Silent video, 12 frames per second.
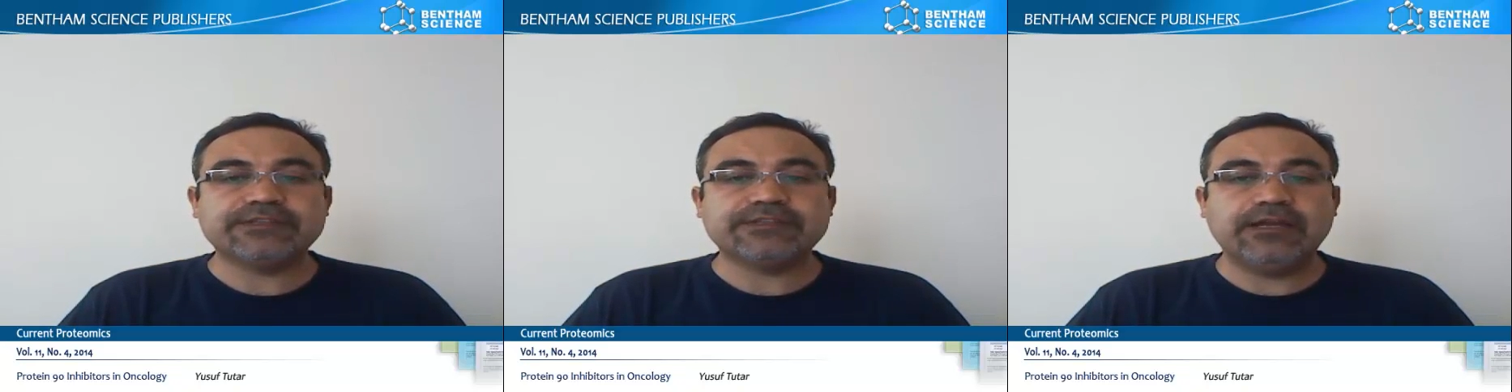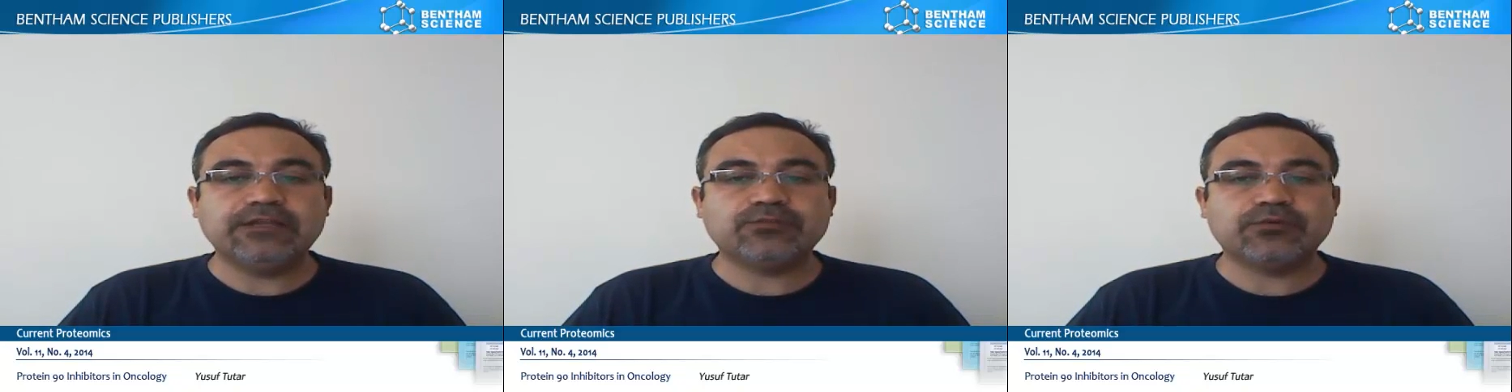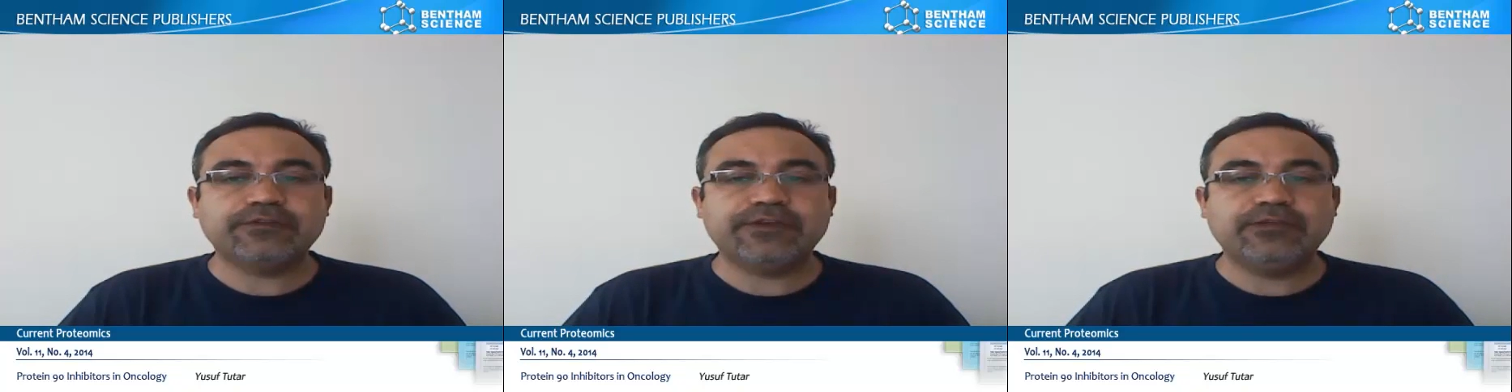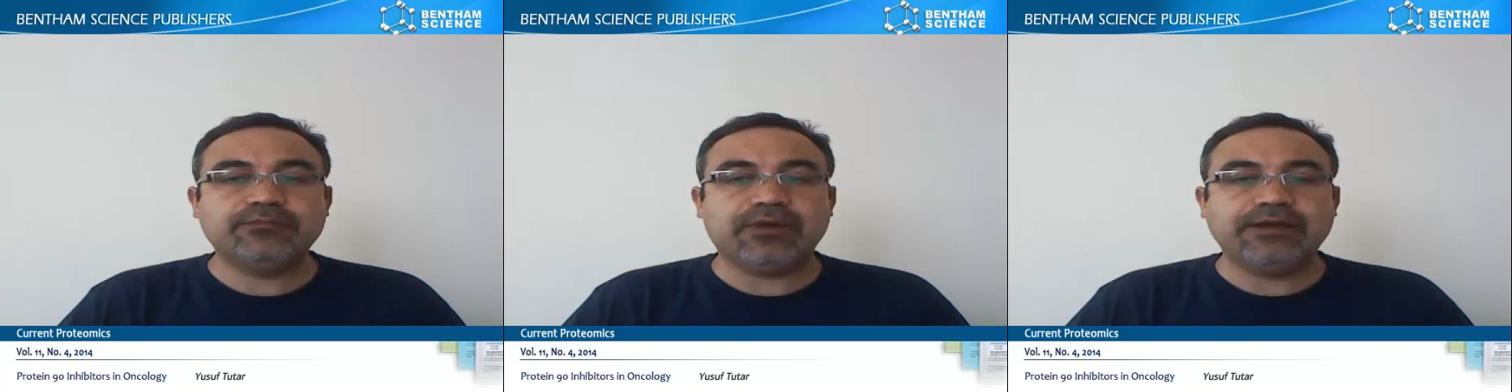client
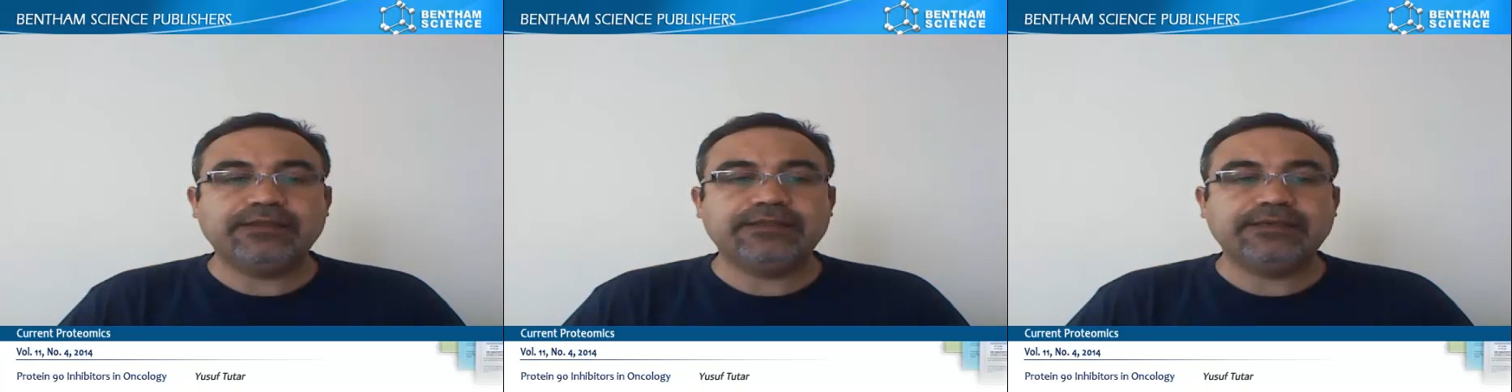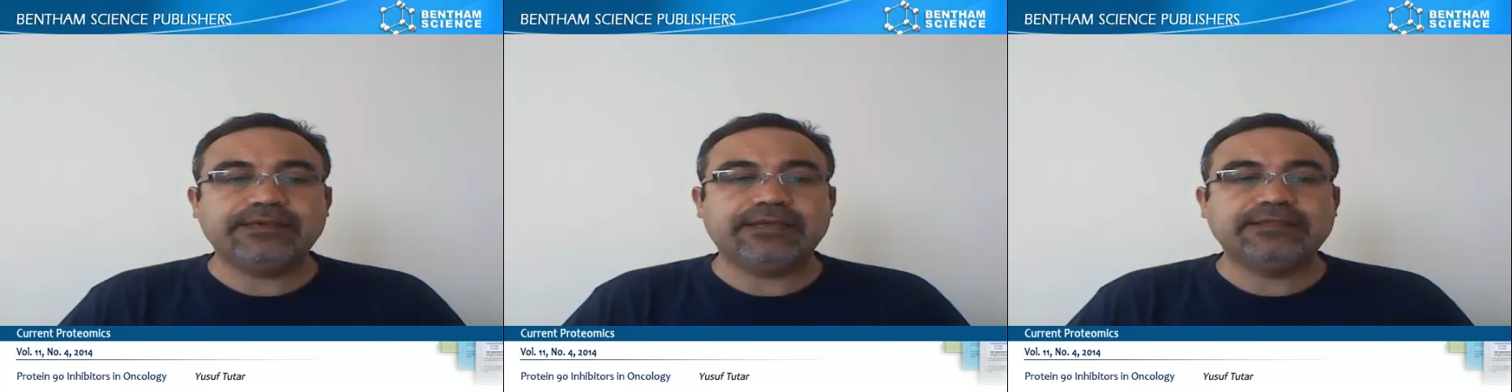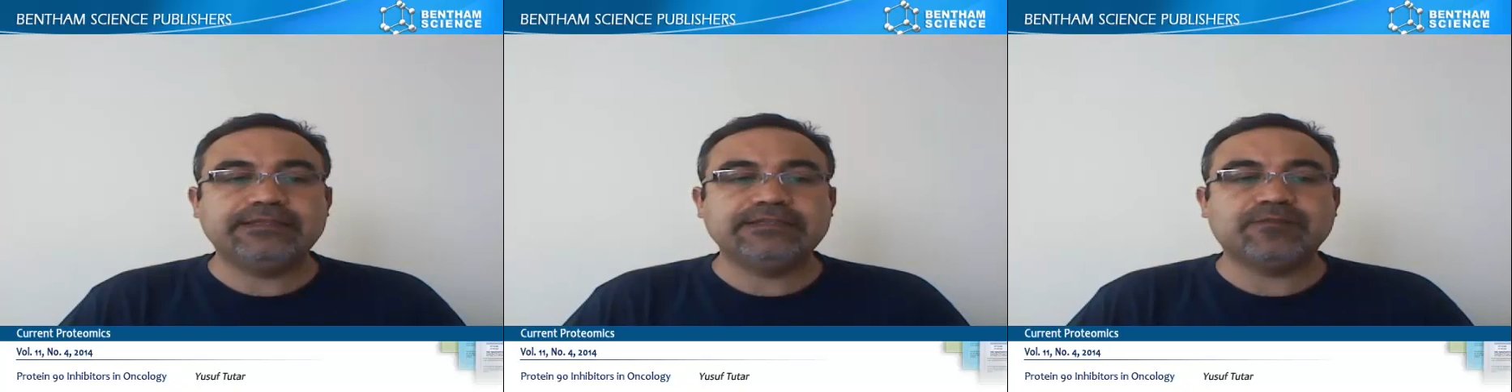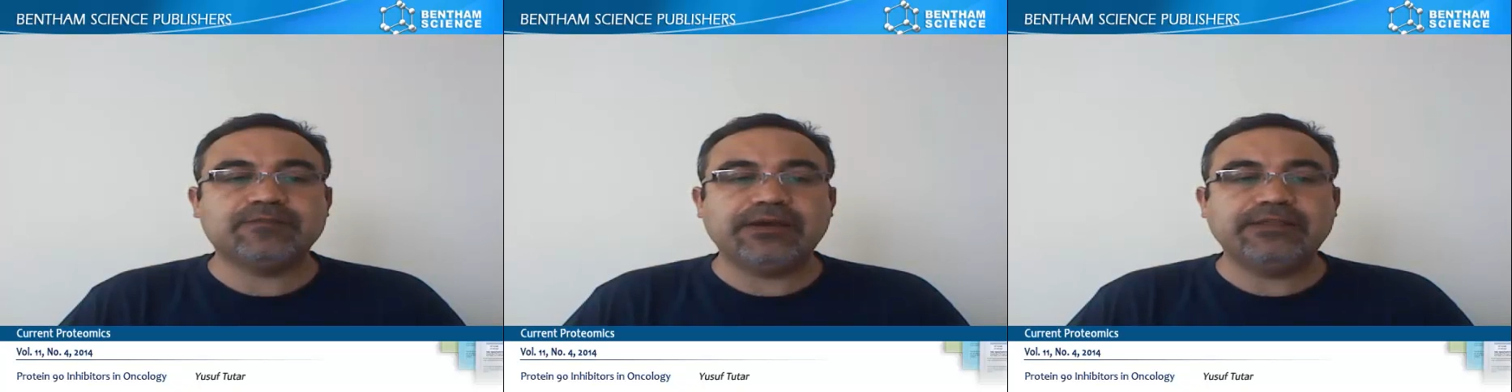protein binding and this
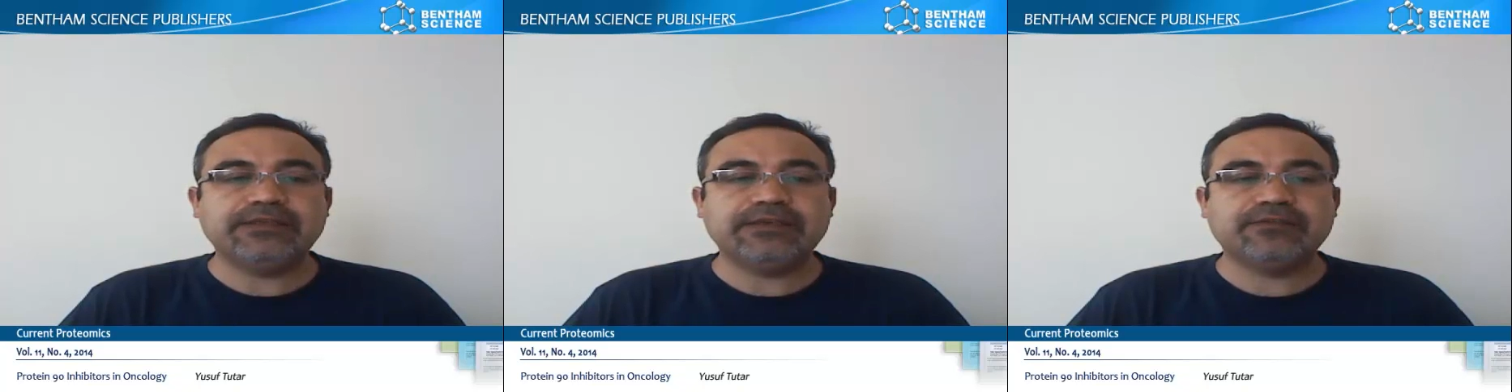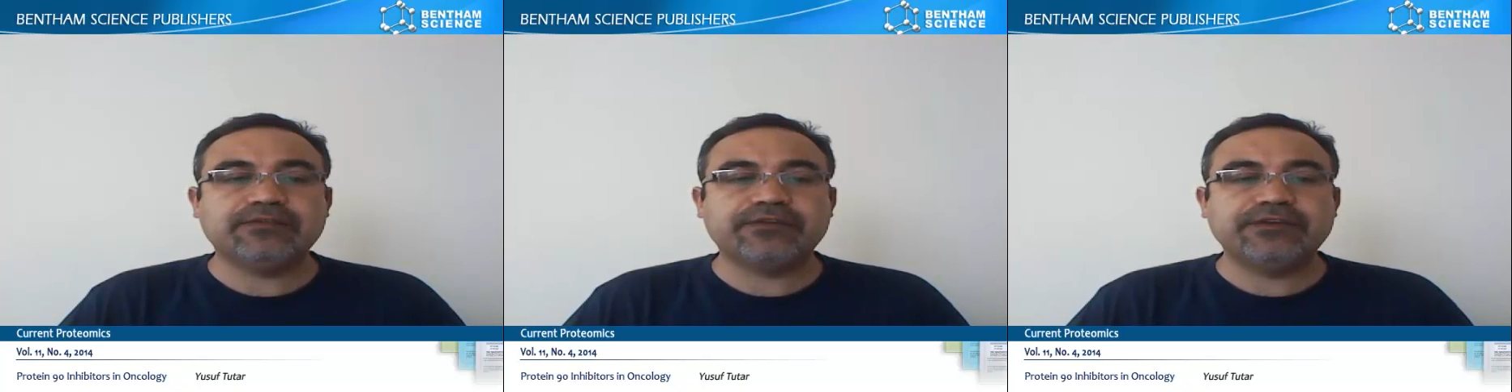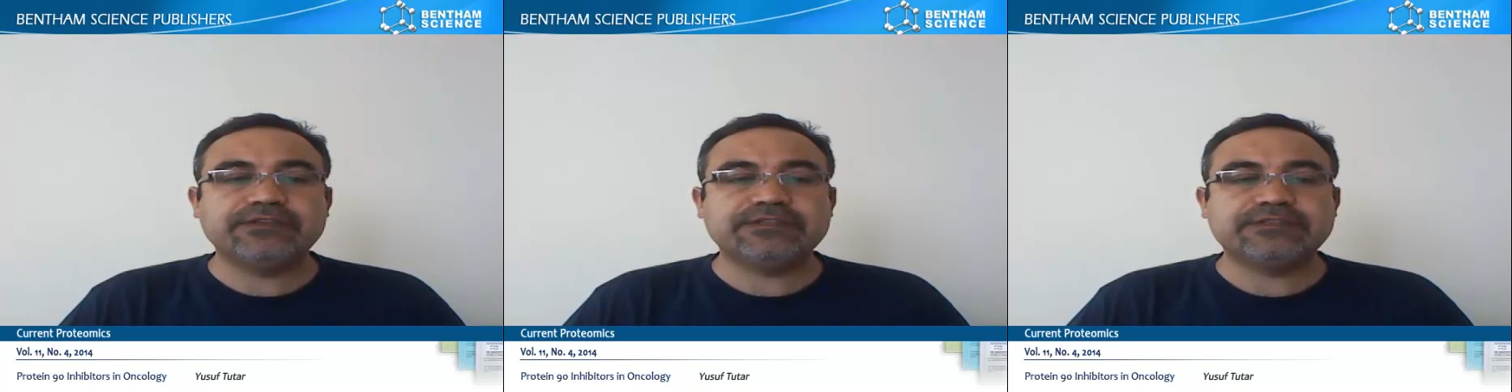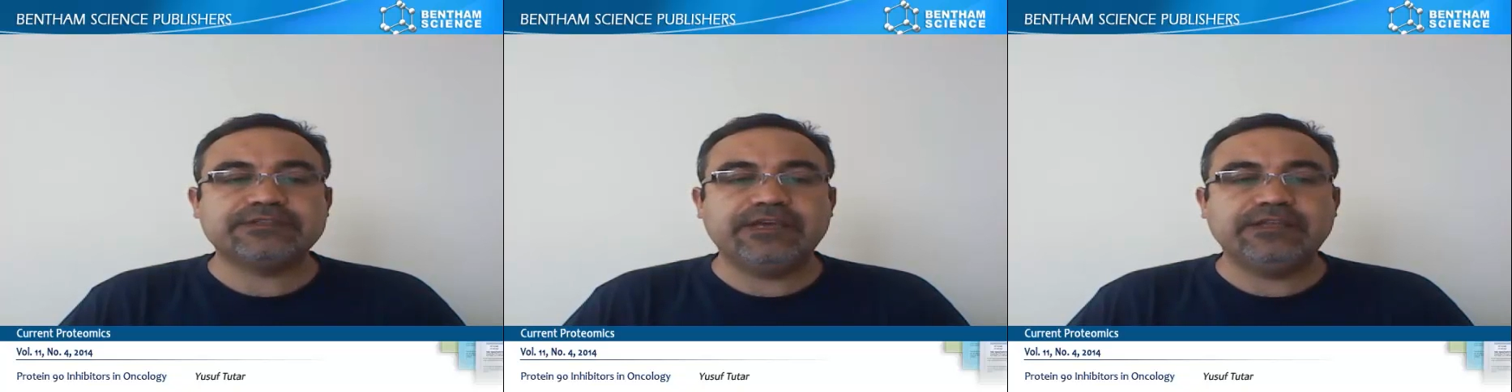binding increases the